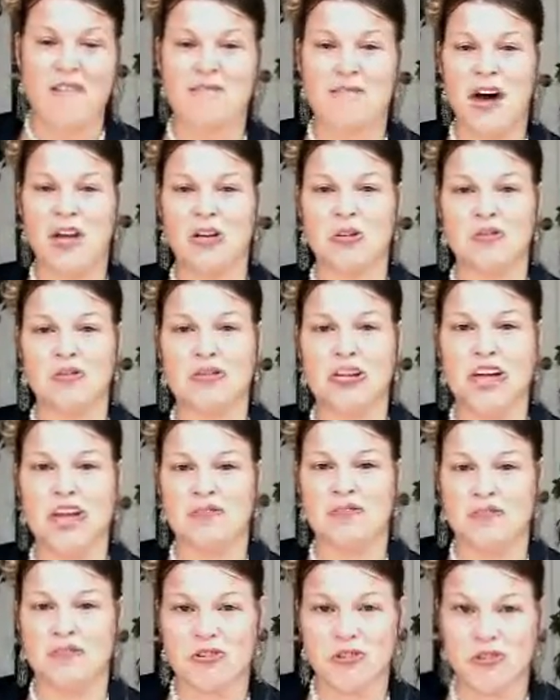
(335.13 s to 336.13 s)
I followed
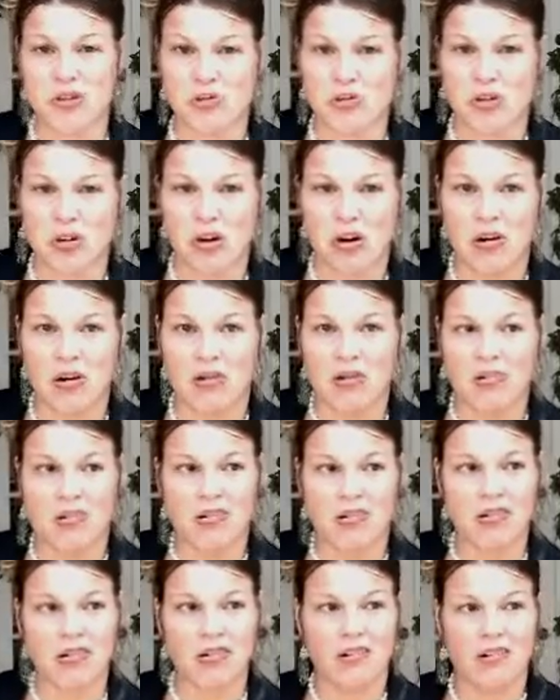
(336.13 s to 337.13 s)
Satan for so long,
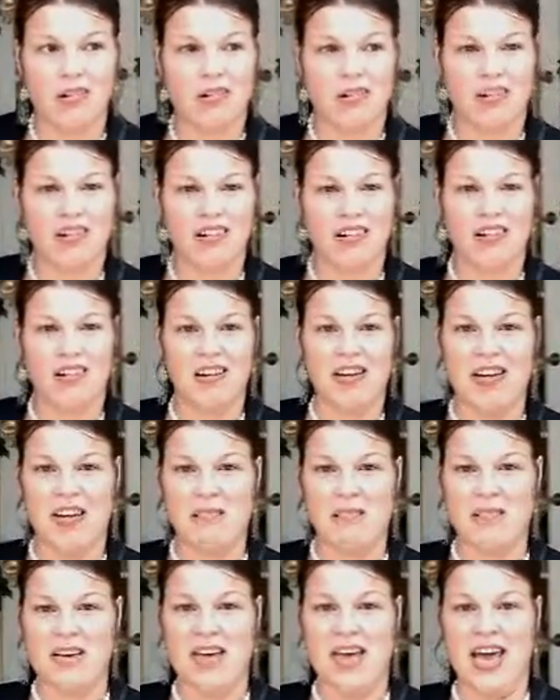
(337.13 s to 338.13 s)

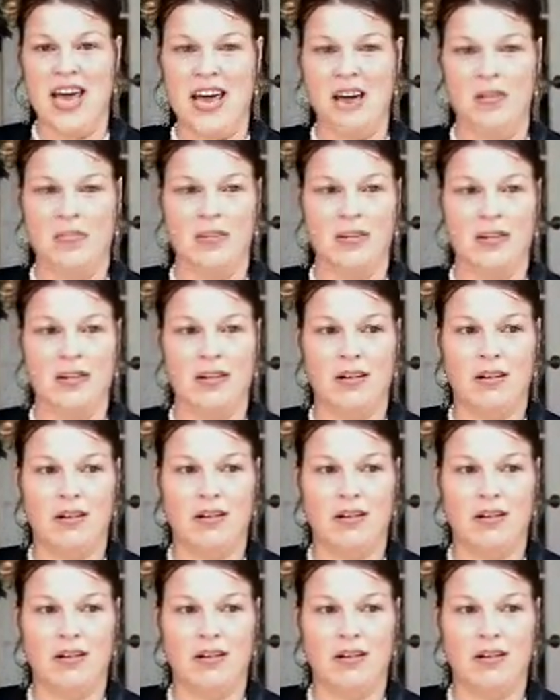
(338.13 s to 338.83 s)
it became